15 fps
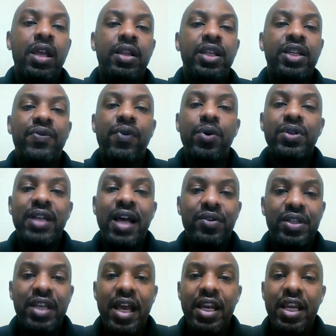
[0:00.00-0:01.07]
This first
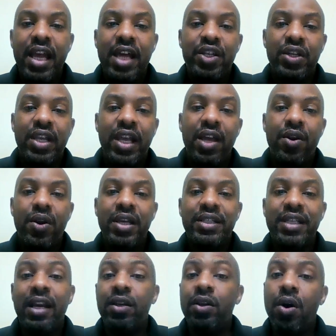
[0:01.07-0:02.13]
outstanding educator has
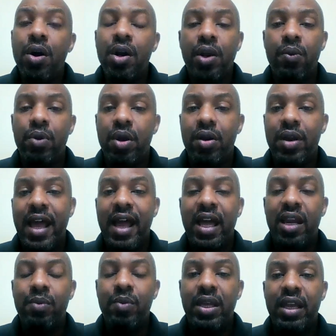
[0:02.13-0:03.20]
had a long career in
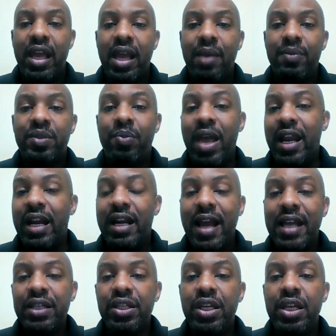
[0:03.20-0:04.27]
academic games, spanning
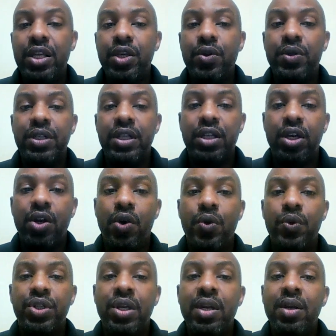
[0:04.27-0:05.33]
19 years as a
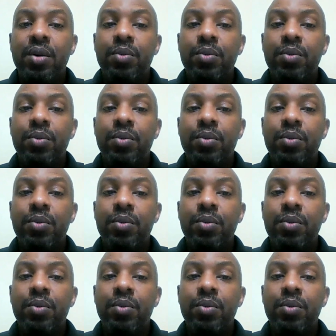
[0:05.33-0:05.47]
coach,